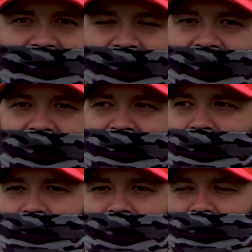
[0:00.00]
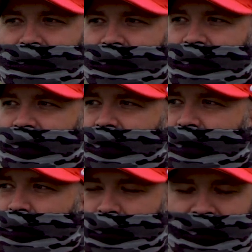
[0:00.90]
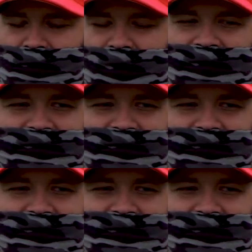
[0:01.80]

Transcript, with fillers: And no matter what anybody